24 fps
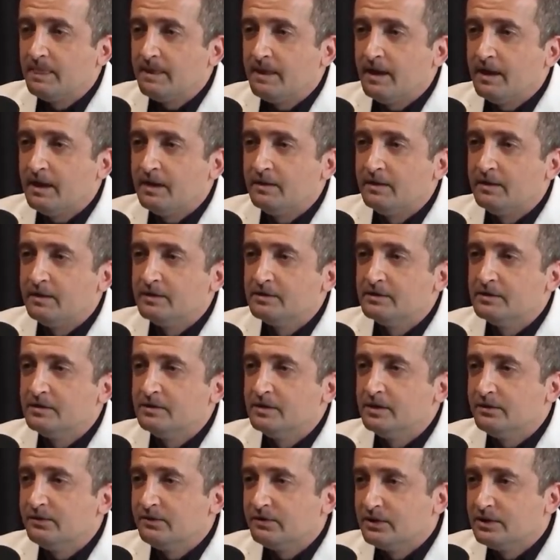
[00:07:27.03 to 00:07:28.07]
and there's a
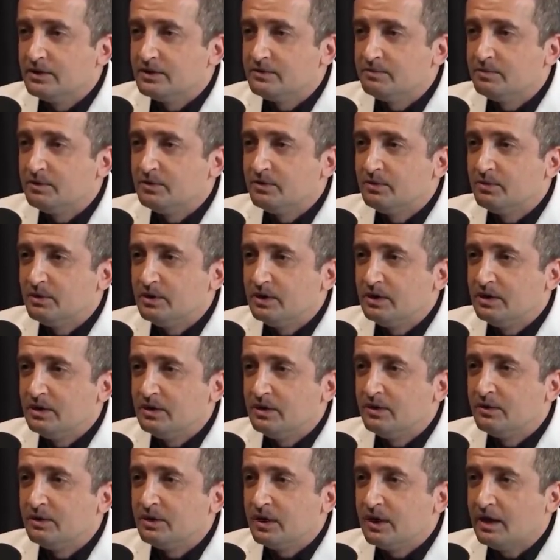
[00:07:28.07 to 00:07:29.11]
difference between,
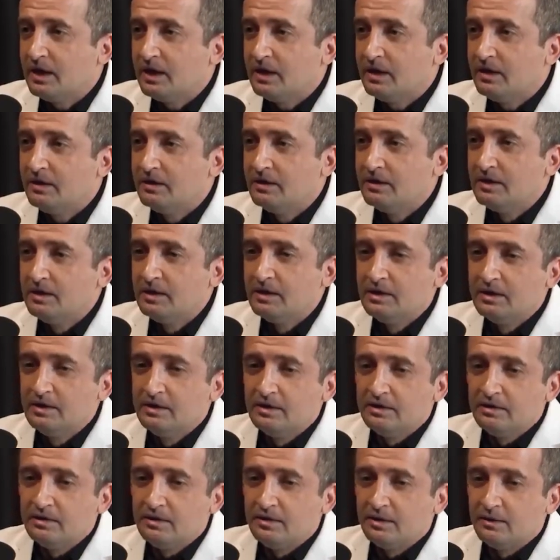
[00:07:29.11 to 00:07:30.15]
okay,
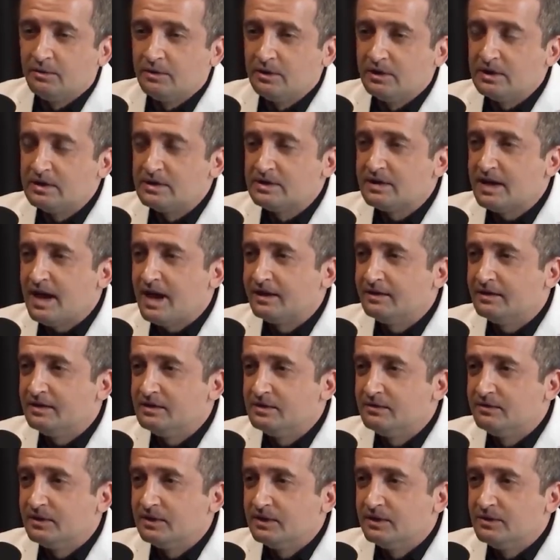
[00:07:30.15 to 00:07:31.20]
you know, we're going to sack
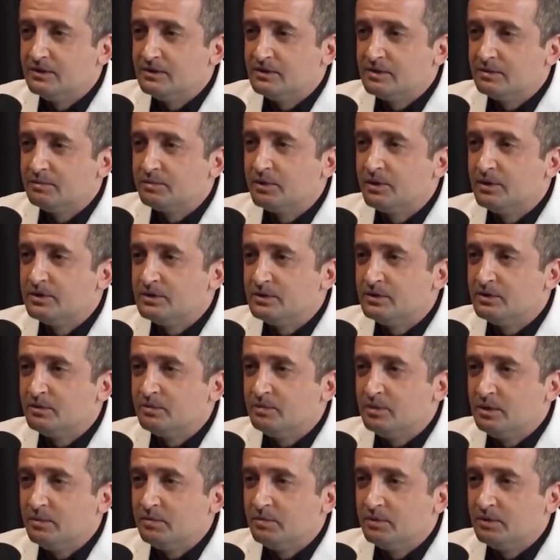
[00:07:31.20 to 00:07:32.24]
these villages and persecute
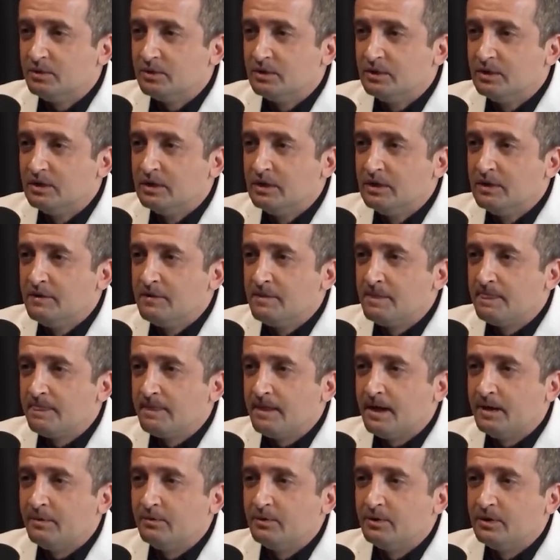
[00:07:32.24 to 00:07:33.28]
people,
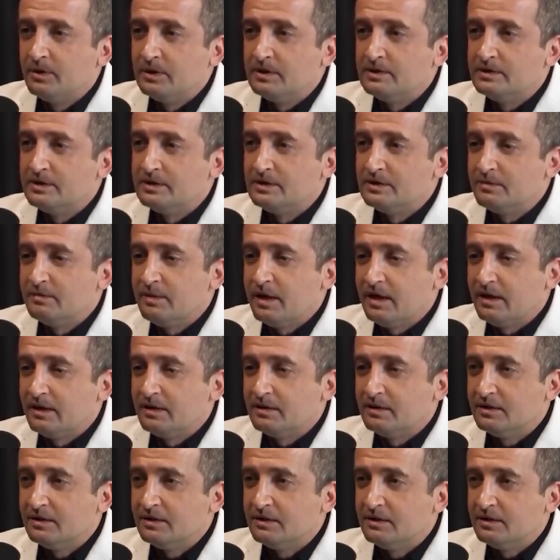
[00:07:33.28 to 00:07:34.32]
and we're going to
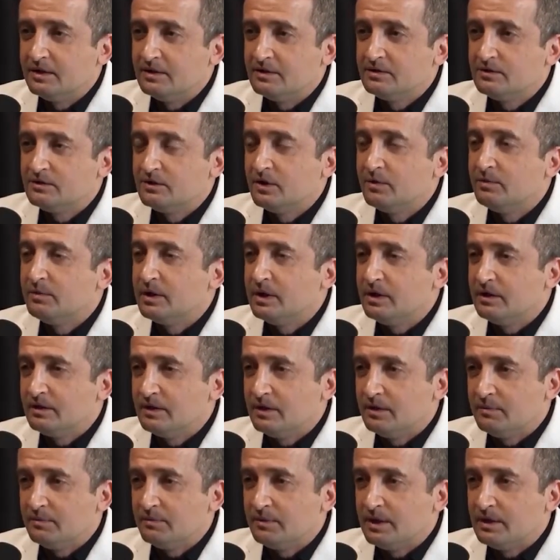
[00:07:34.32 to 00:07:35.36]
systematically exterminate
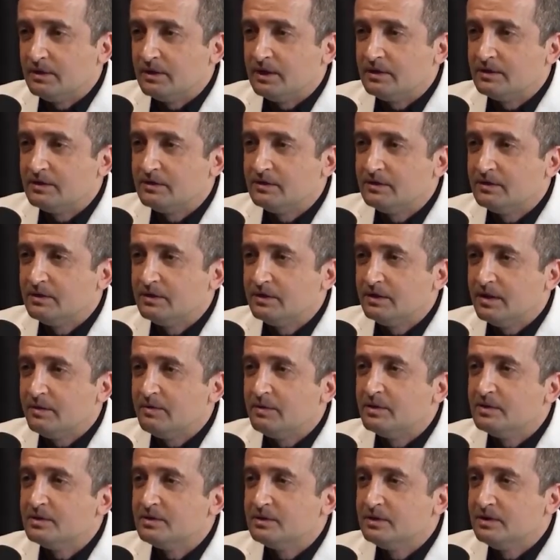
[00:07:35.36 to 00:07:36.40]
them.
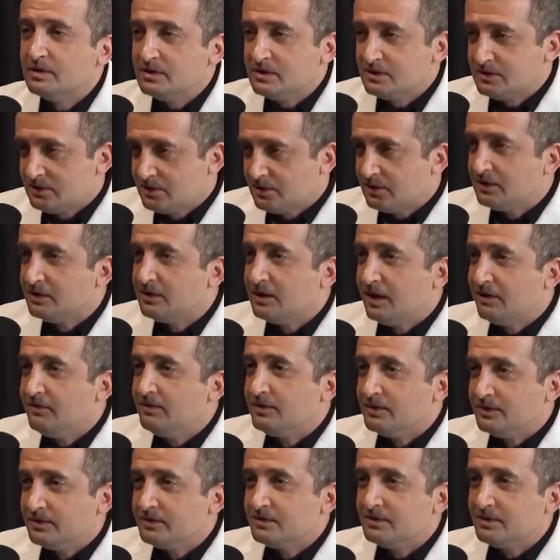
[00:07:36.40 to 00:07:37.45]
There's still
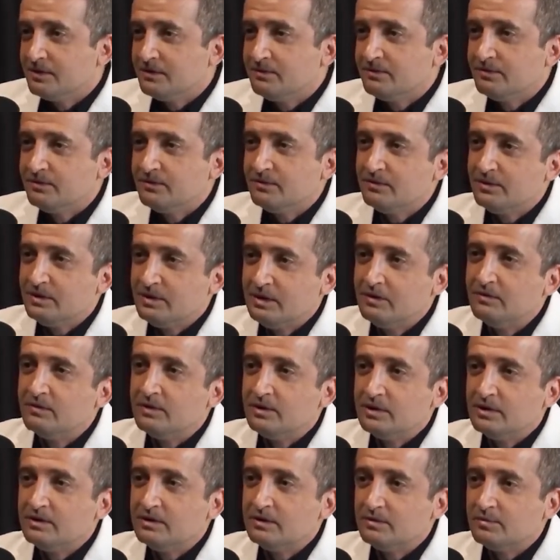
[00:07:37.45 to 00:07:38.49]
levels of
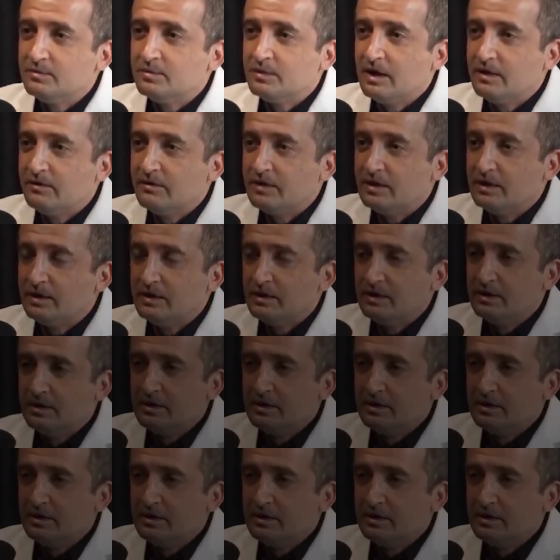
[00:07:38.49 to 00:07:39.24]
evil and depravity.